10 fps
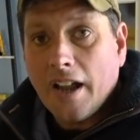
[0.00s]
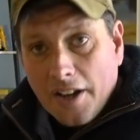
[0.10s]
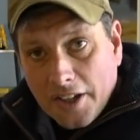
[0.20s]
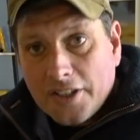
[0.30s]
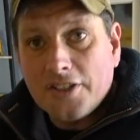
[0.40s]

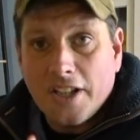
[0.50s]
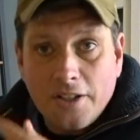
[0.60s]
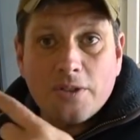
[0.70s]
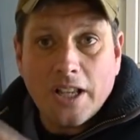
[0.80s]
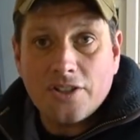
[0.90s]
and it
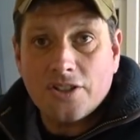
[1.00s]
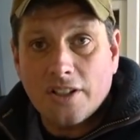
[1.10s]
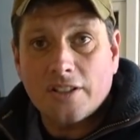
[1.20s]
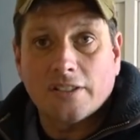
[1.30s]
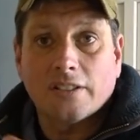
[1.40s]
continues that
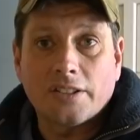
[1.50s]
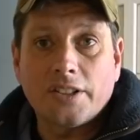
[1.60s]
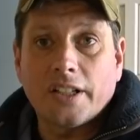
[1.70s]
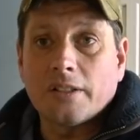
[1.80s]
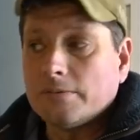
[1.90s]
circle,
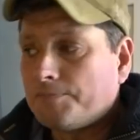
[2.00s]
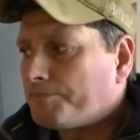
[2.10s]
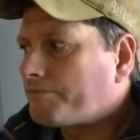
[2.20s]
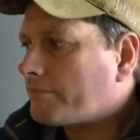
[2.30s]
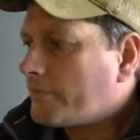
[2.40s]
you know.
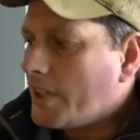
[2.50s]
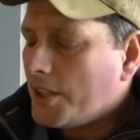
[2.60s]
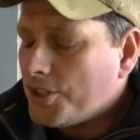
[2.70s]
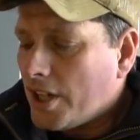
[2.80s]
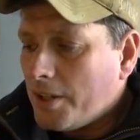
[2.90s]

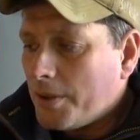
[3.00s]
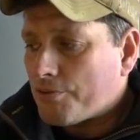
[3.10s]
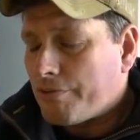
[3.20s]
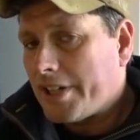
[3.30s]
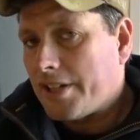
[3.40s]
So
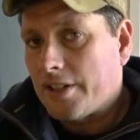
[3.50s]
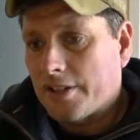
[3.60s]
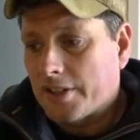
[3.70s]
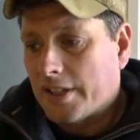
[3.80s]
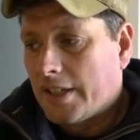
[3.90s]
it's really
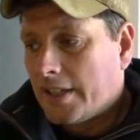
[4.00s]
good.